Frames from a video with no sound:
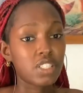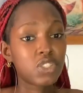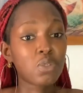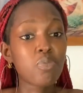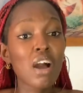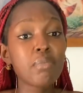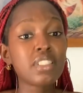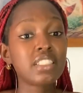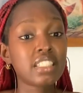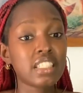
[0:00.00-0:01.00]
you'll
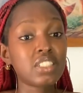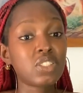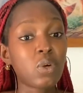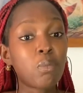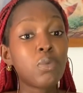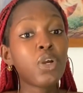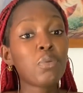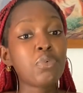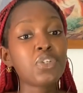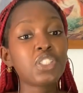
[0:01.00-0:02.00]
probably see some
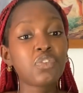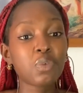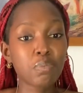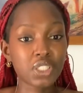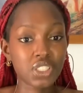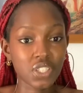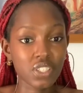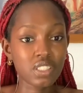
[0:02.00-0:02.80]
beautiful pictures